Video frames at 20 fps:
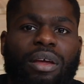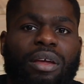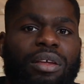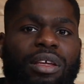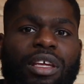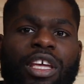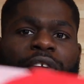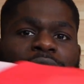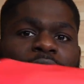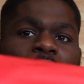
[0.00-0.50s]

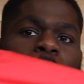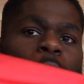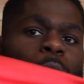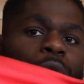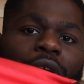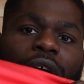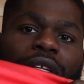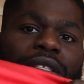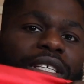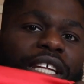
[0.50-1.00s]
either
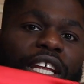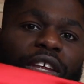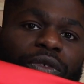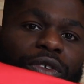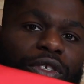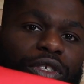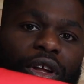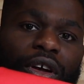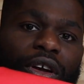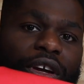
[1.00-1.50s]
hold on to this for
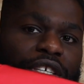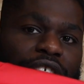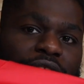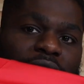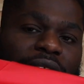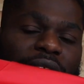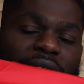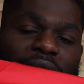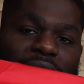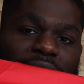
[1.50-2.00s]
as long as you
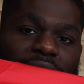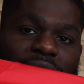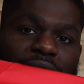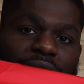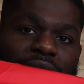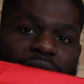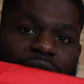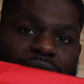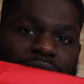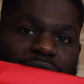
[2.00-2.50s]
can,
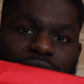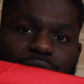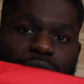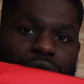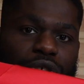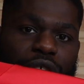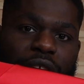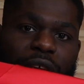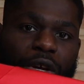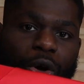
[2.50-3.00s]
because this will
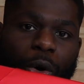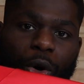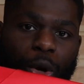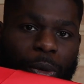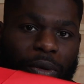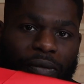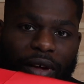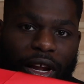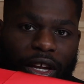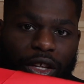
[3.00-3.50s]
just keep going
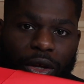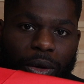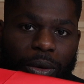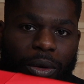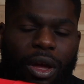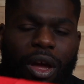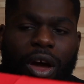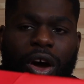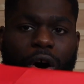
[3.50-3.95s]
up in value,